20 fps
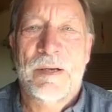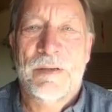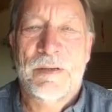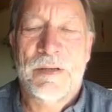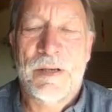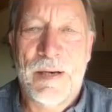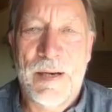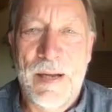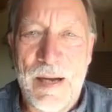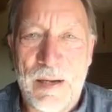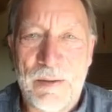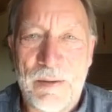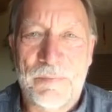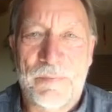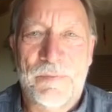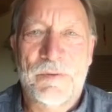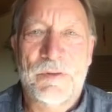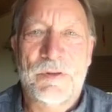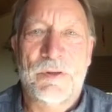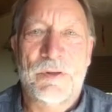to love,
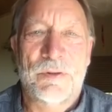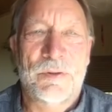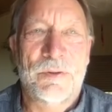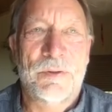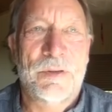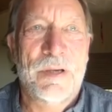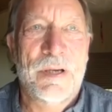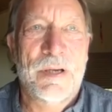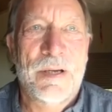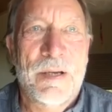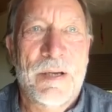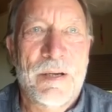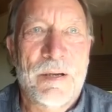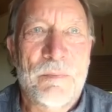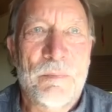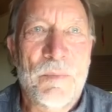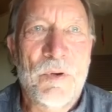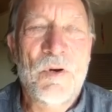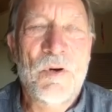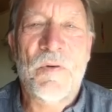to
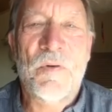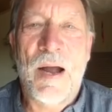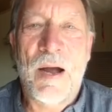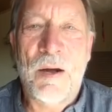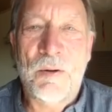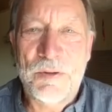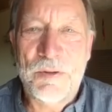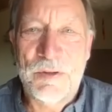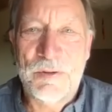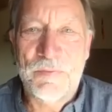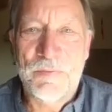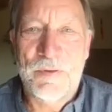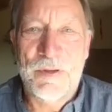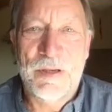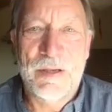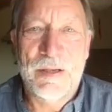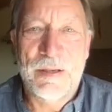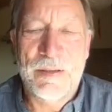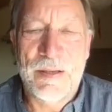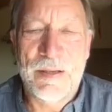move out of
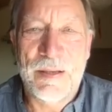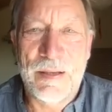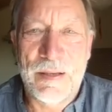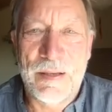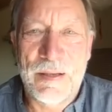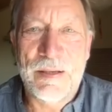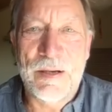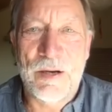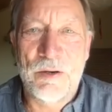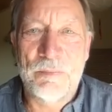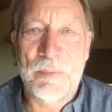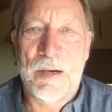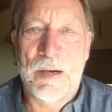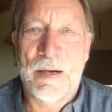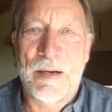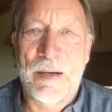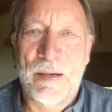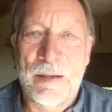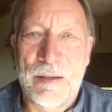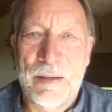the ego
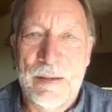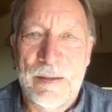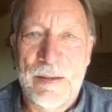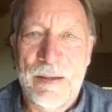mind.